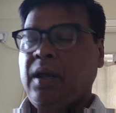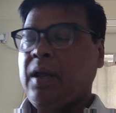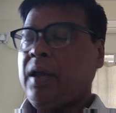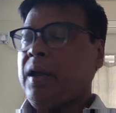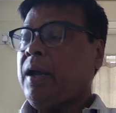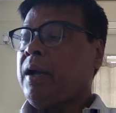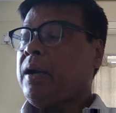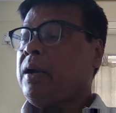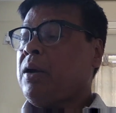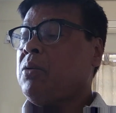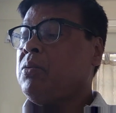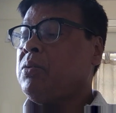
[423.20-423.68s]

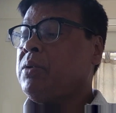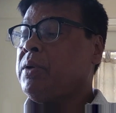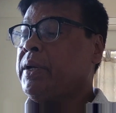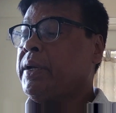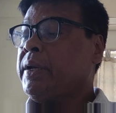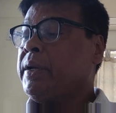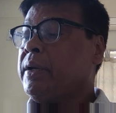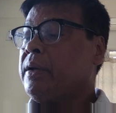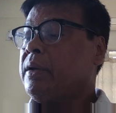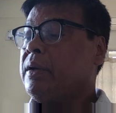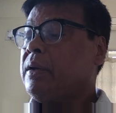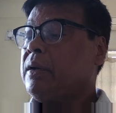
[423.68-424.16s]

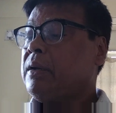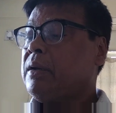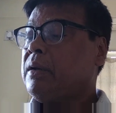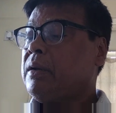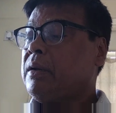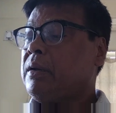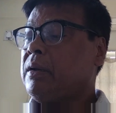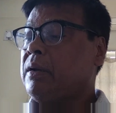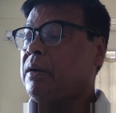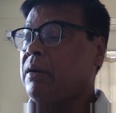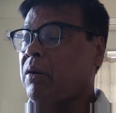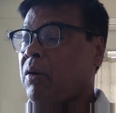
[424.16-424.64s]
Accounting
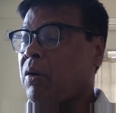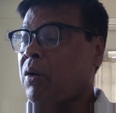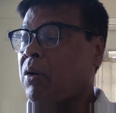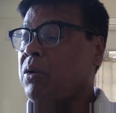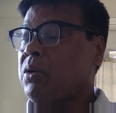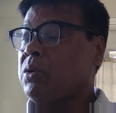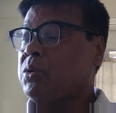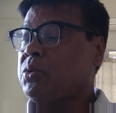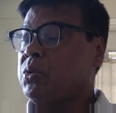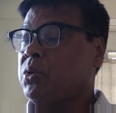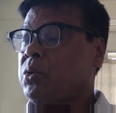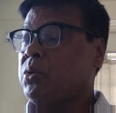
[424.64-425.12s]

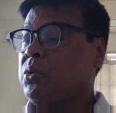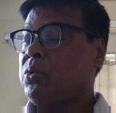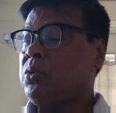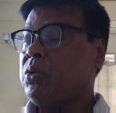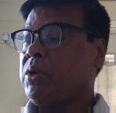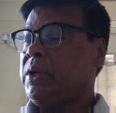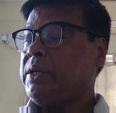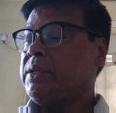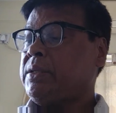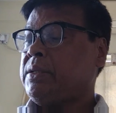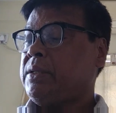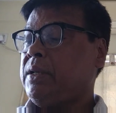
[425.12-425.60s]
also
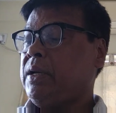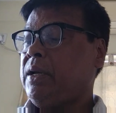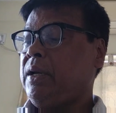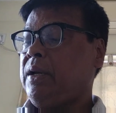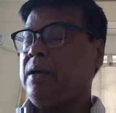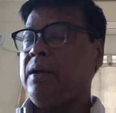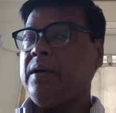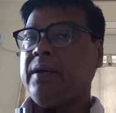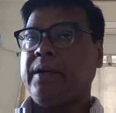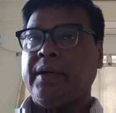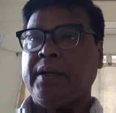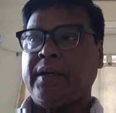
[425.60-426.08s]
known as
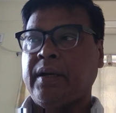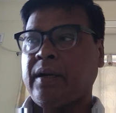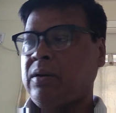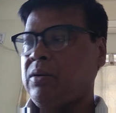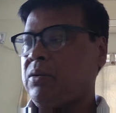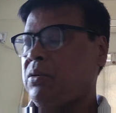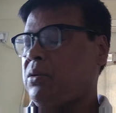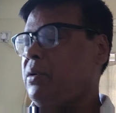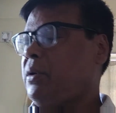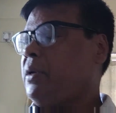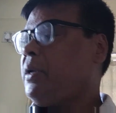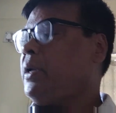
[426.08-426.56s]
the return
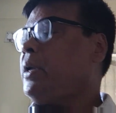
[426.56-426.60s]
on